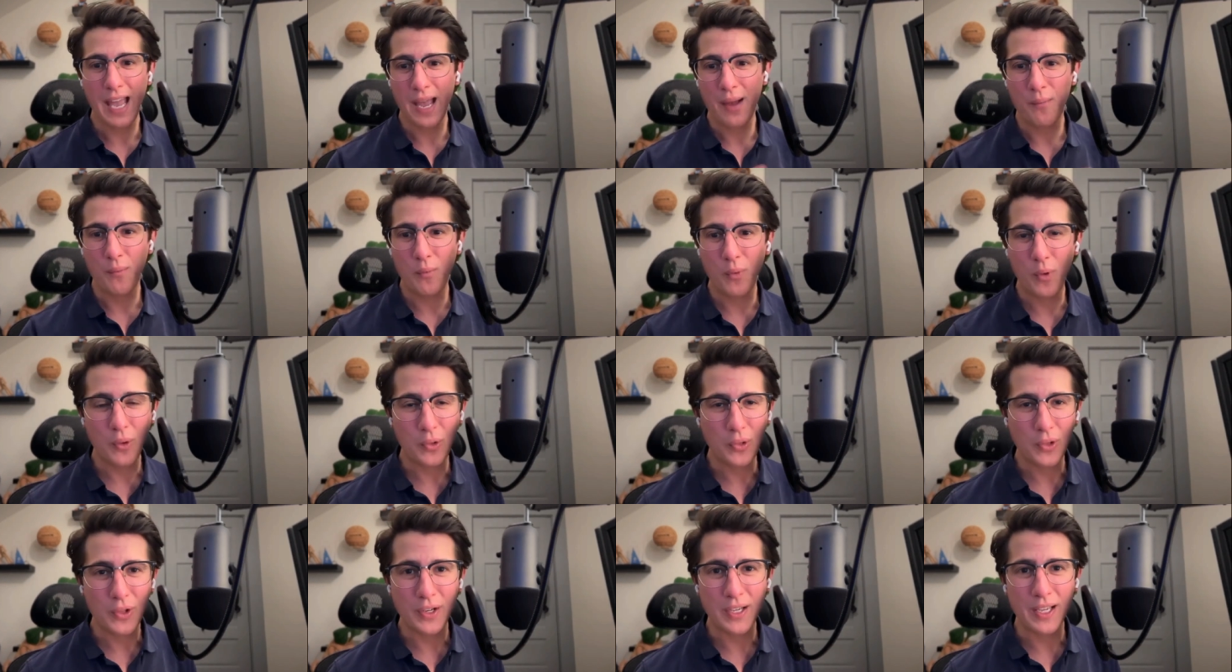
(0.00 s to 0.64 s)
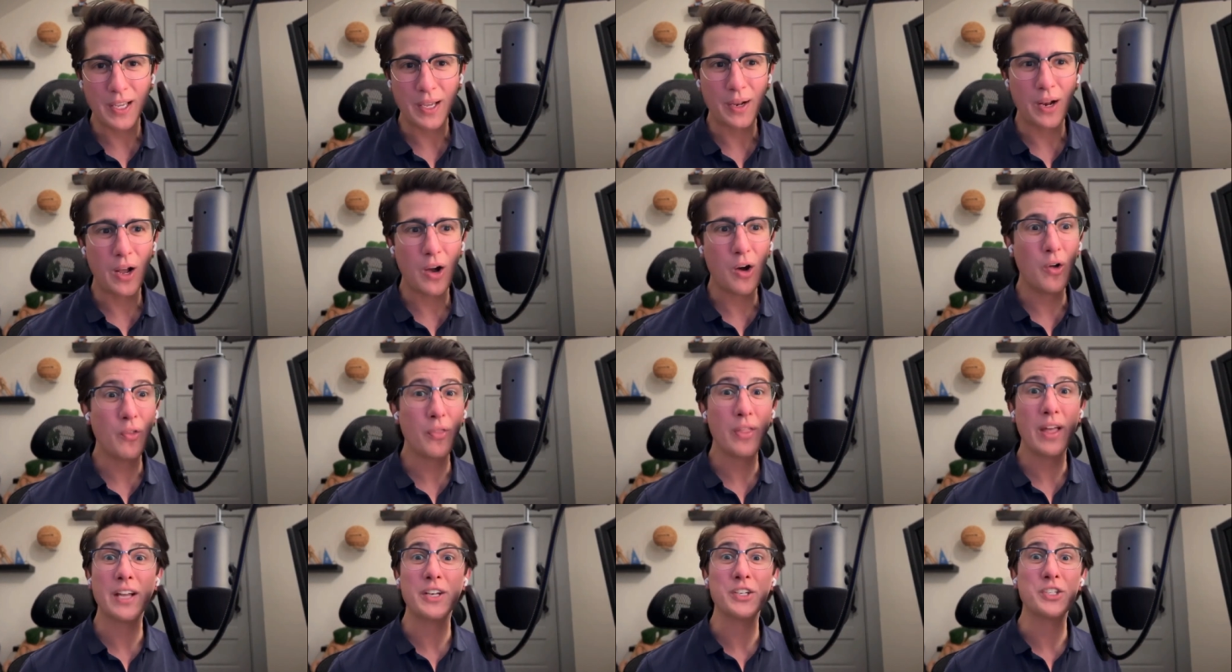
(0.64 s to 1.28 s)
and we'll look at
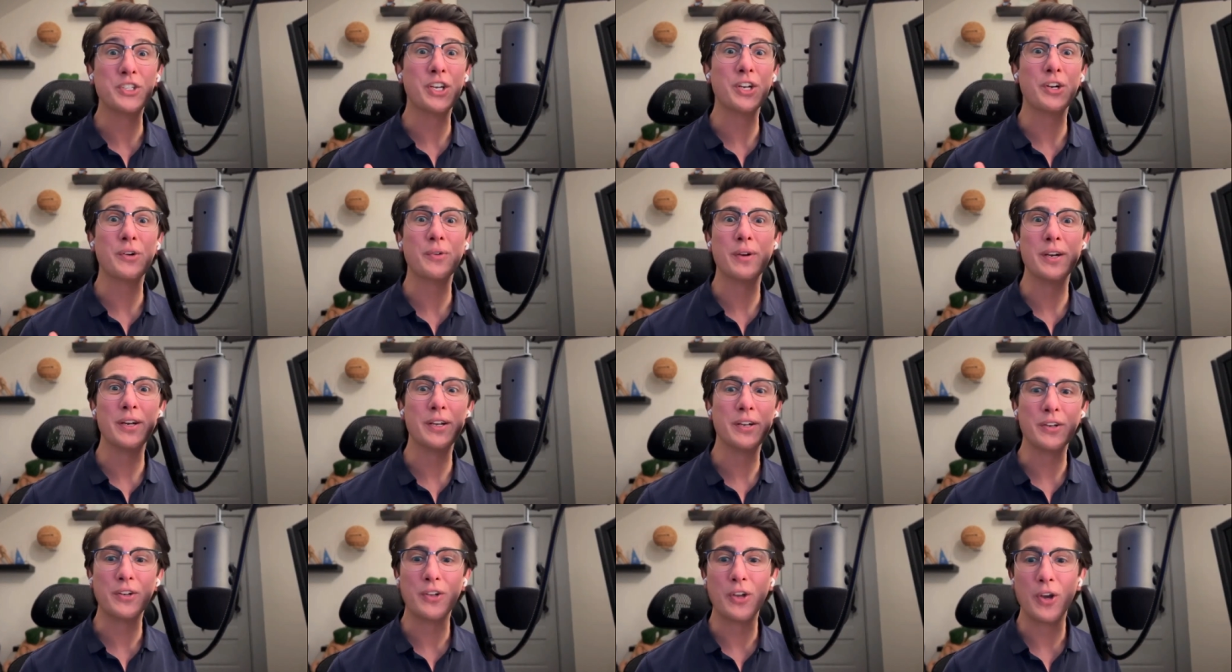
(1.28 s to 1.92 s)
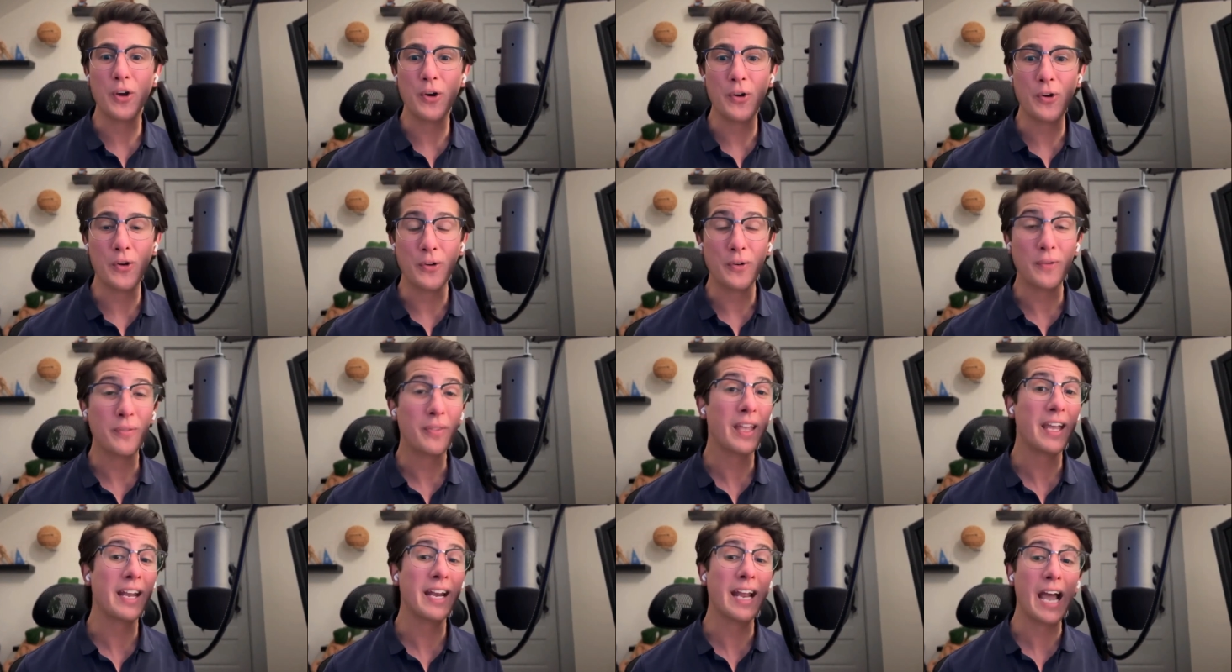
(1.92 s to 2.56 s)
all that generated
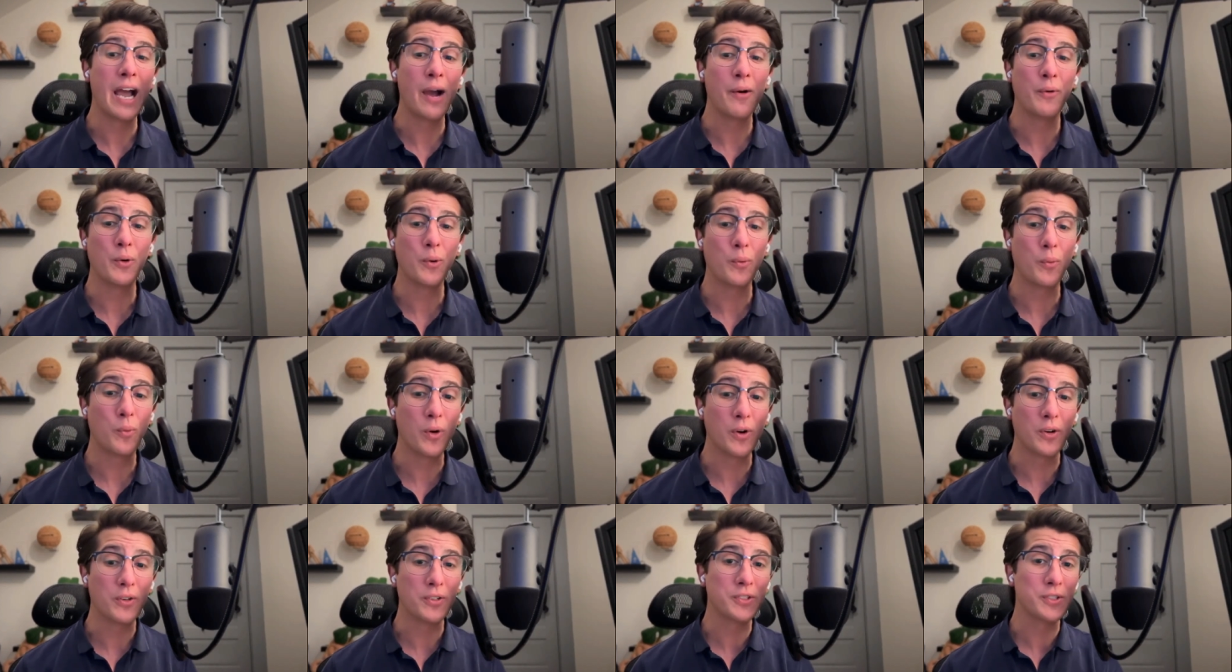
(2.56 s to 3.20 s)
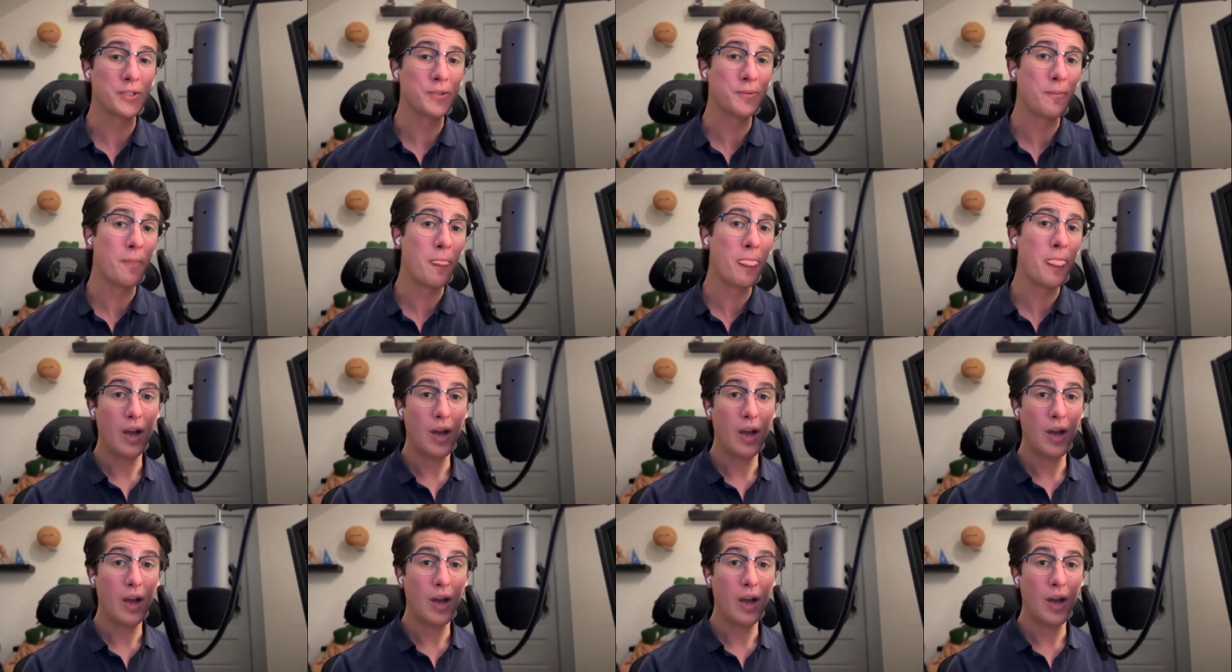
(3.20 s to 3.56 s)
code and how it works.